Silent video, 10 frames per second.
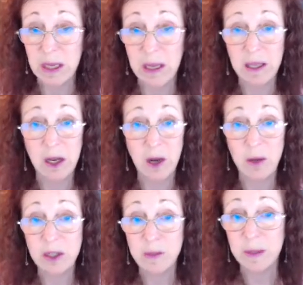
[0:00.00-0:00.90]

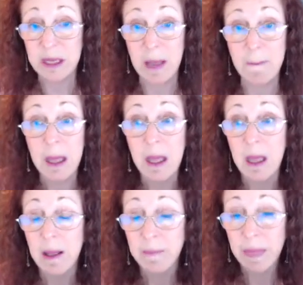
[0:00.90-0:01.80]
It just became
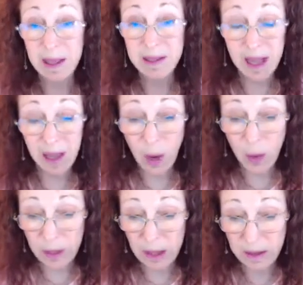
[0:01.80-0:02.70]
a
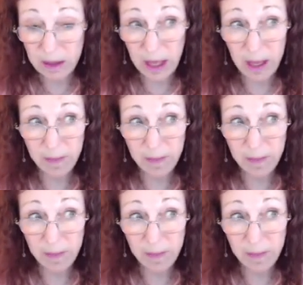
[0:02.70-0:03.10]
real